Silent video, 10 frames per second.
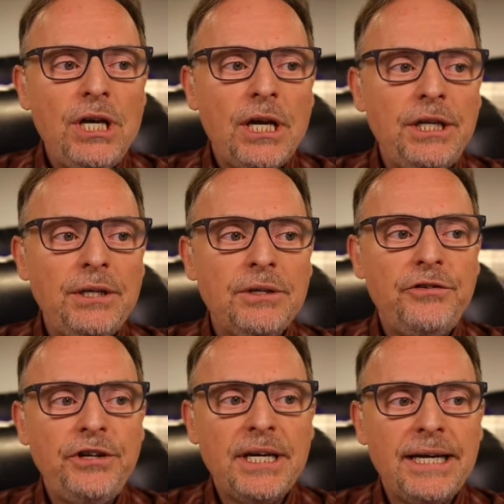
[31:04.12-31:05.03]
And you can
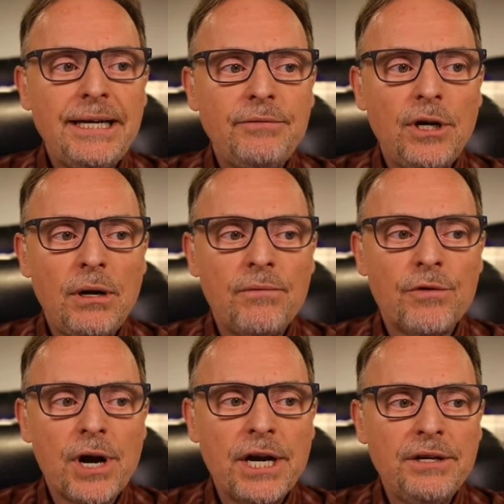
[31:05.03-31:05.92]
see I have a
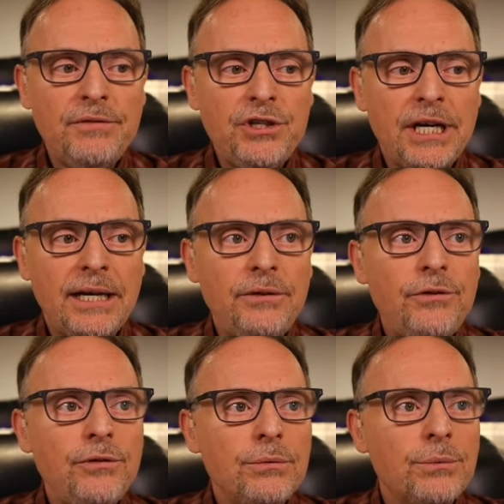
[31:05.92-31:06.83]
variety of
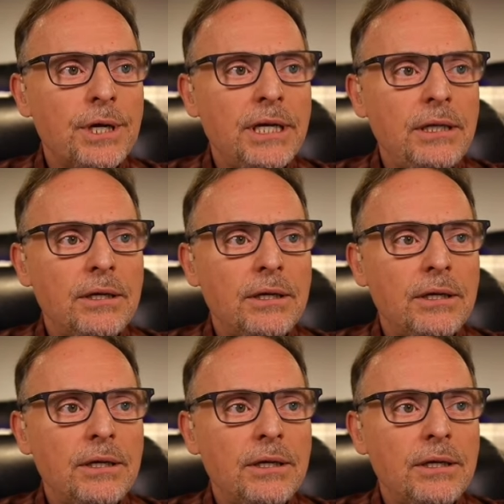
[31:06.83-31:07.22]
chats, right?